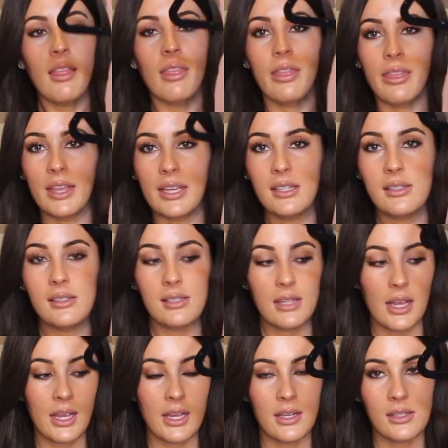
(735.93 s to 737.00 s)
This
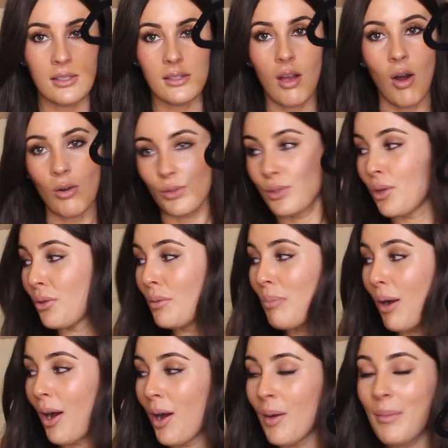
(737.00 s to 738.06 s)
is also the
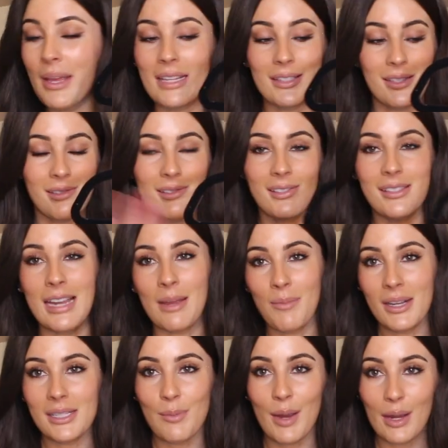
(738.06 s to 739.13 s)
bomb. It's the same
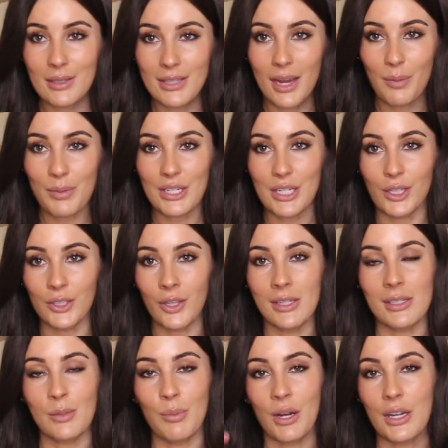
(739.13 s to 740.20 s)
exact material
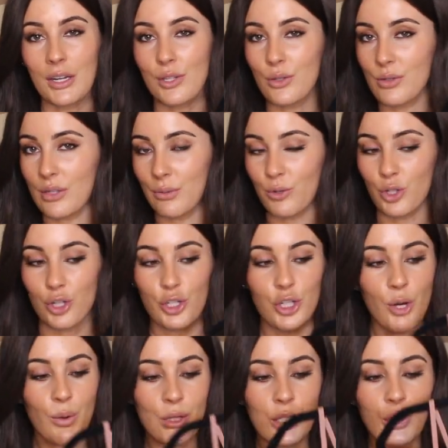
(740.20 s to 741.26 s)
as the bodysuits I was just
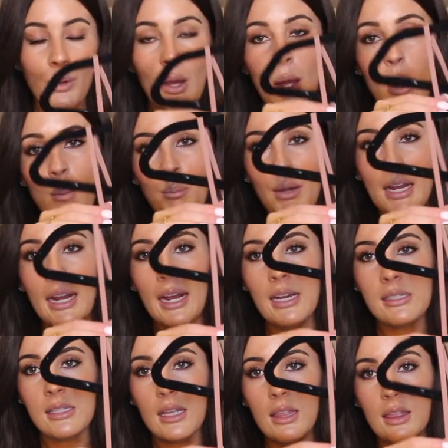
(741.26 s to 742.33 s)
showing you, but it
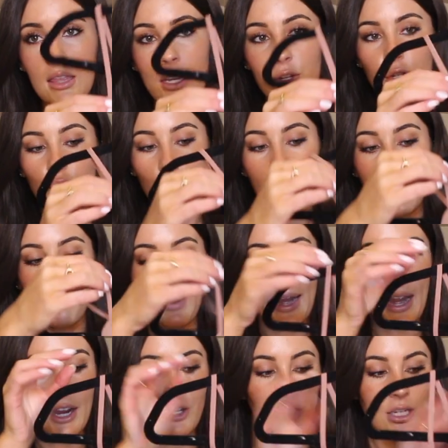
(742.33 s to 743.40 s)
has a thin strap. I
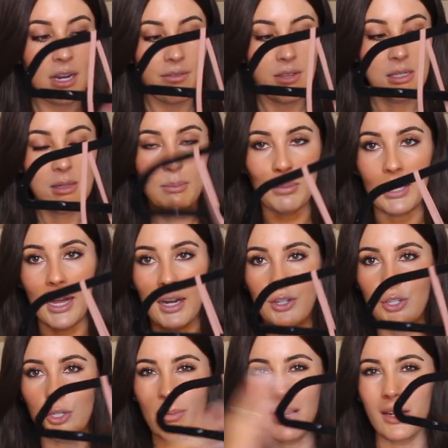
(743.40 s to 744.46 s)
actually have this in black
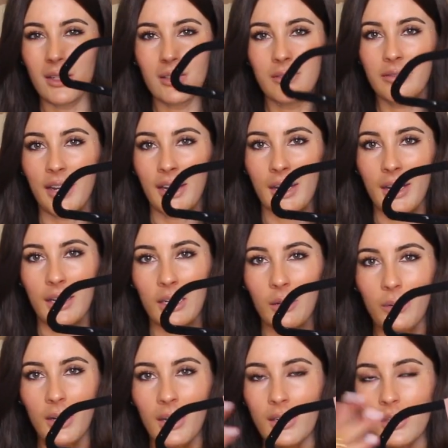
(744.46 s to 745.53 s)
too, but I couldn't find it
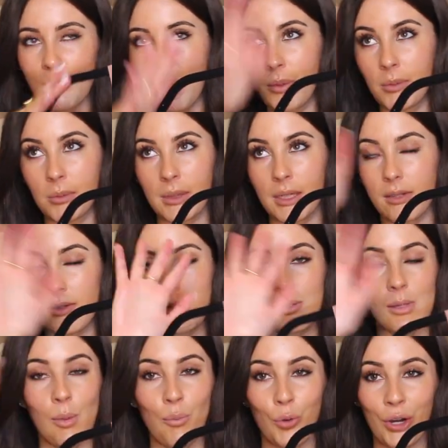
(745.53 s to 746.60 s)
anywhere. It's probably
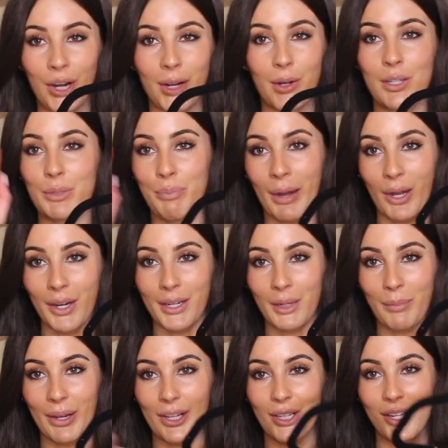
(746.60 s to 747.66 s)
somewhere buried
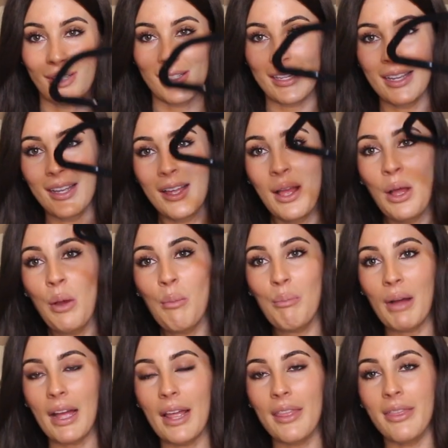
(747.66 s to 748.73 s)
in my closet.
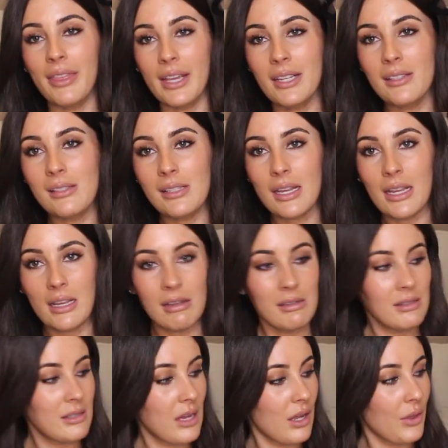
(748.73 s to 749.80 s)
But this
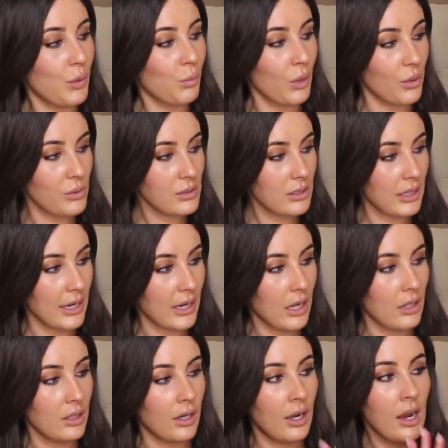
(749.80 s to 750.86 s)
is the Rose Clay
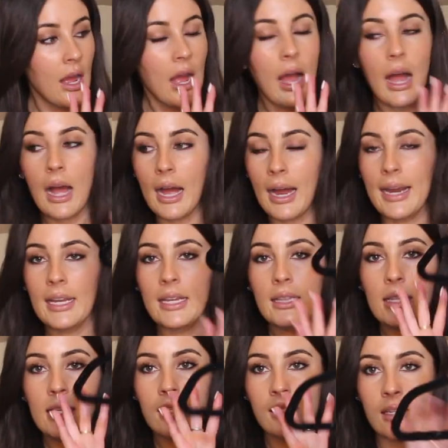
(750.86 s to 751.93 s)
color. I get
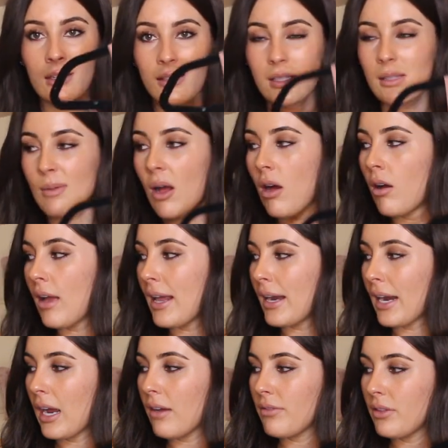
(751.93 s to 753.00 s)
these in a small and I
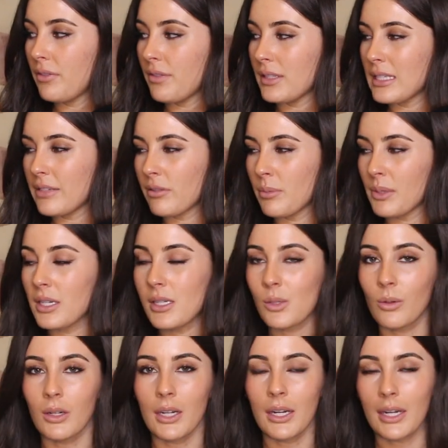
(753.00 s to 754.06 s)
have the Fits Everybody
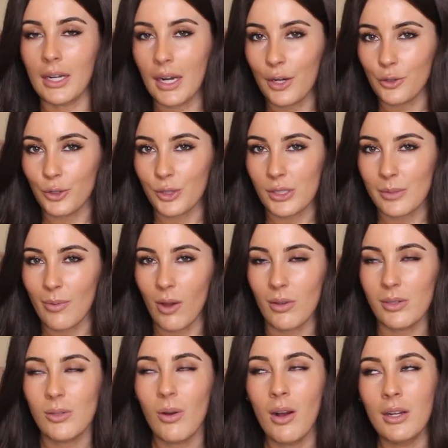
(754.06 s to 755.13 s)
square neck and extra small.
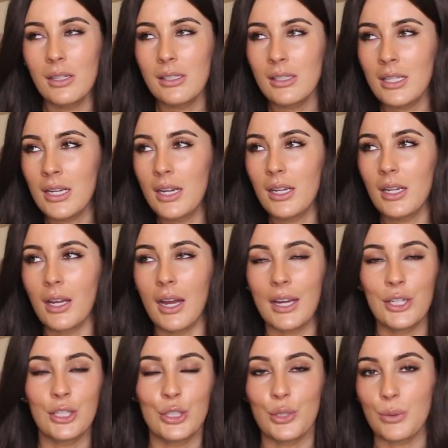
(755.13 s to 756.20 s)
So honestly, I
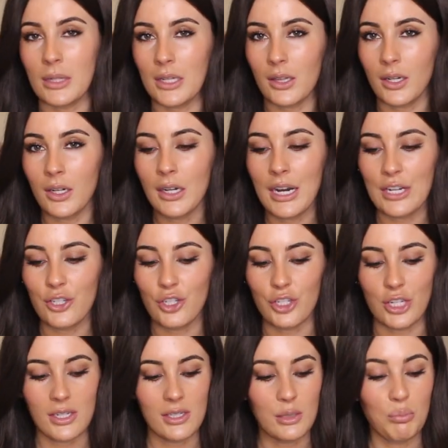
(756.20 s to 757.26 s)
could do either. It's
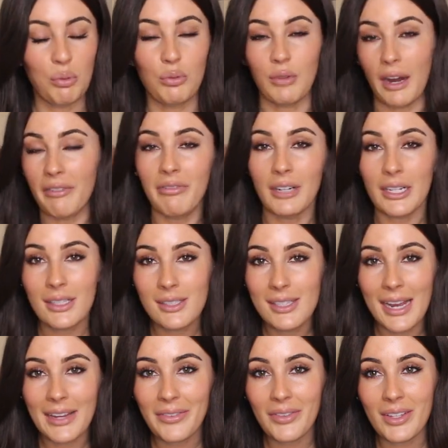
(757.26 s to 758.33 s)
just preference,
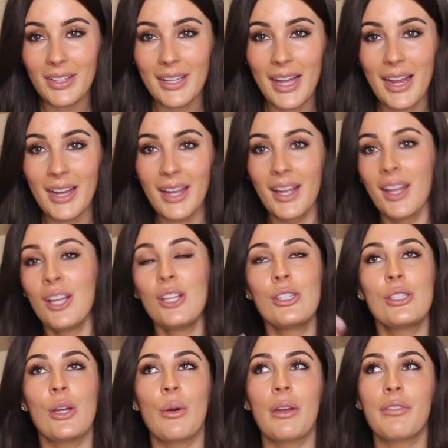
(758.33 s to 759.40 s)
I feel like.
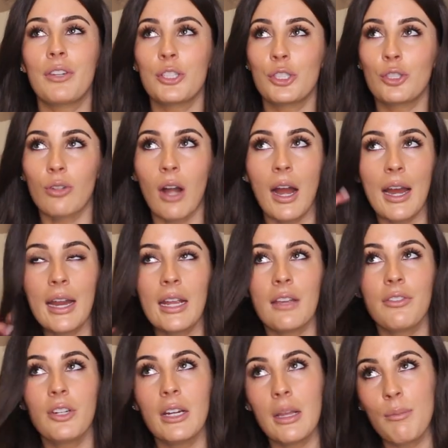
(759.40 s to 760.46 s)
So if you're trying,
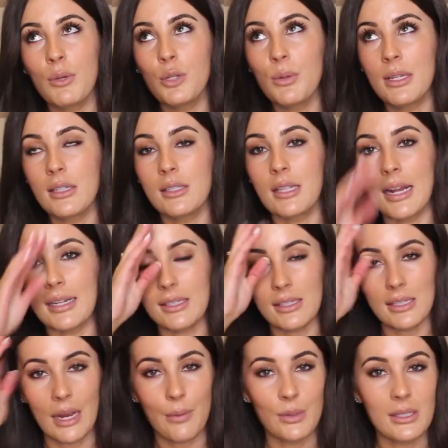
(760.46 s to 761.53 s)
if you're in between sizes,
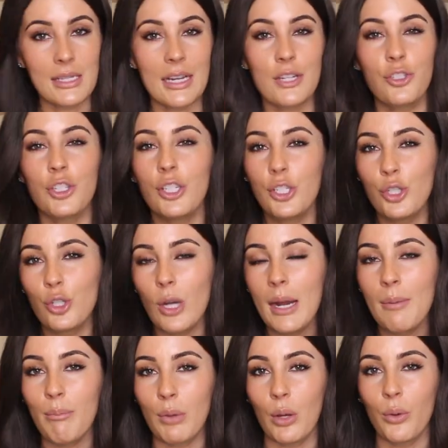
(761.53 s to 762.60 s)
I would say just try
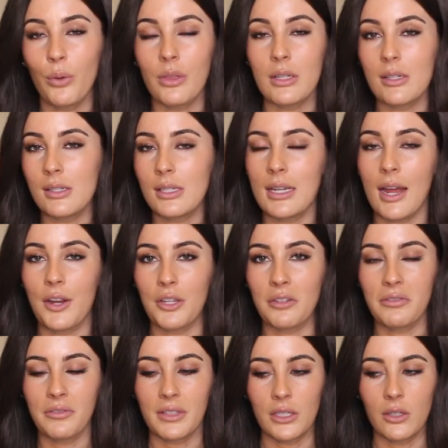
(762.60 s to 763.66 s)
both and see how you
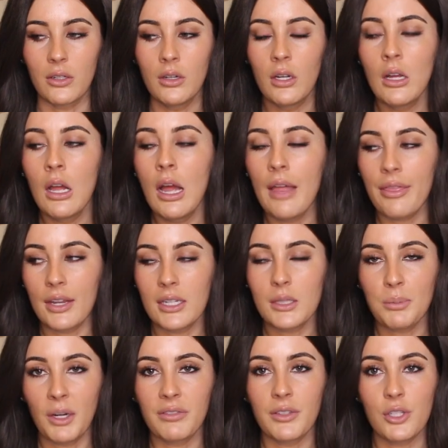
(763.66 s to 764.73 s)
feel. I think it's
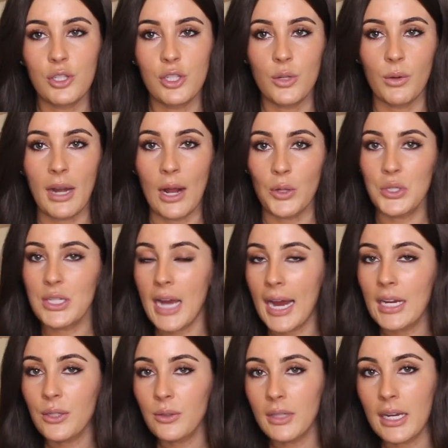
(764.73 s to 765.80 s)
preference too on how
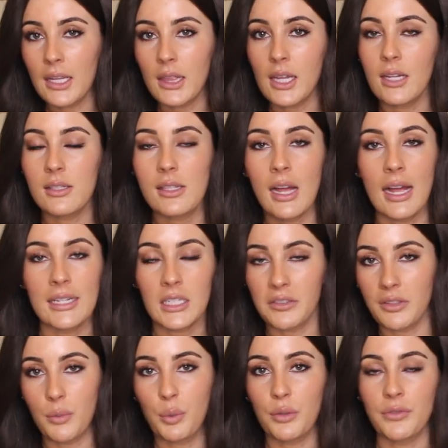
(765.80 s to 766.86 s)
tight you like things. I
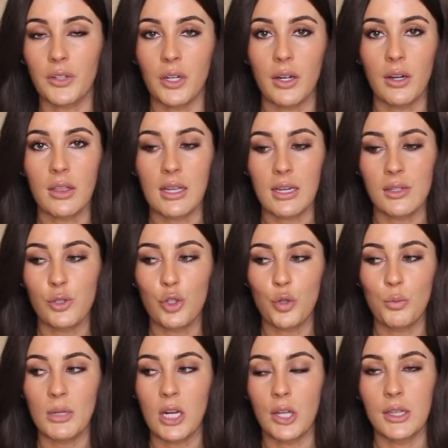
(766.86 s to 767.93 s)
definitely prefer things to
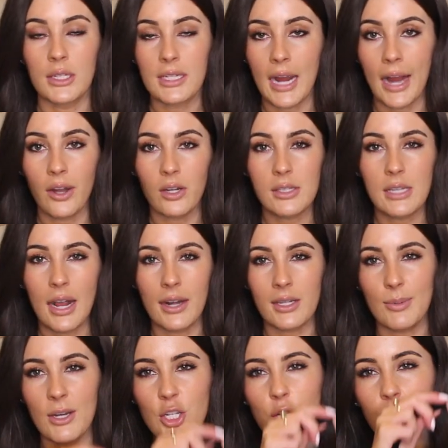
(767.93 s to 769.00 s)
be on the tighter side,
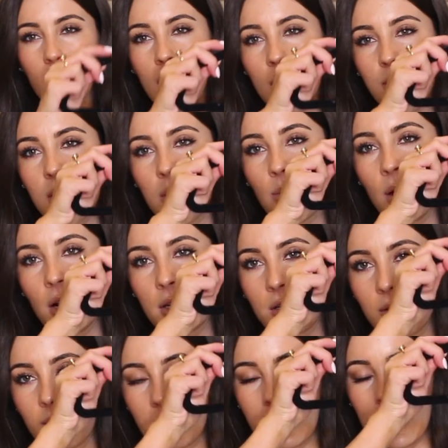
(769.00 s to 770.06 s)
especially when it comes to
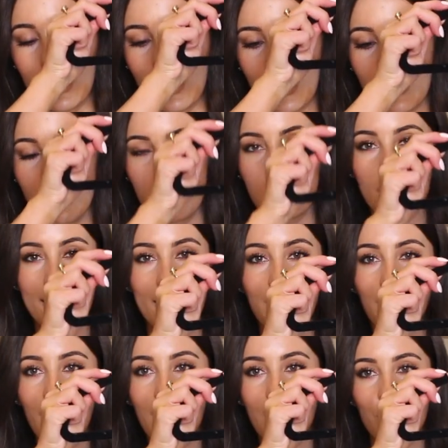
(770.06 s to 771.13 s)
bodysuits like this, because then I
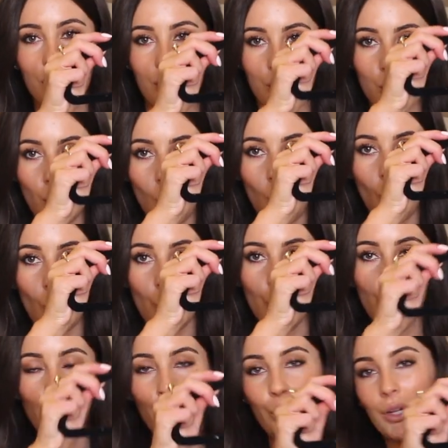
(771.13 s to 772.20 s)
feel like it just
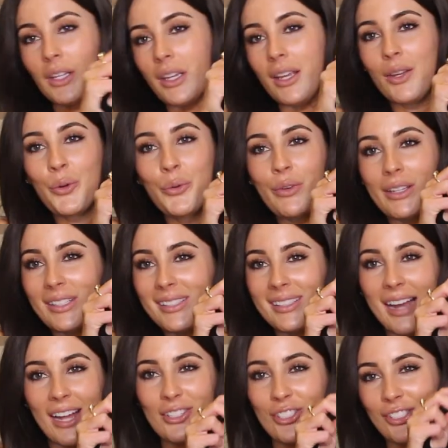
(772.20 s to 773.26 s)
really, really
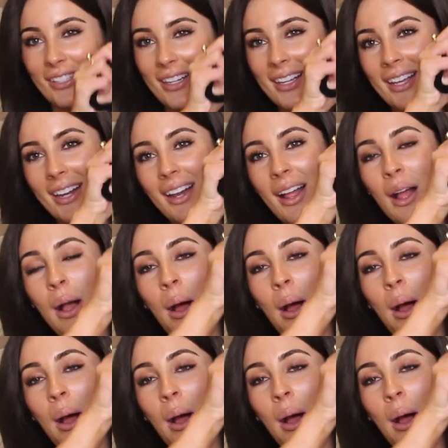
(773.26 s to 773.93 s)
snatches you in.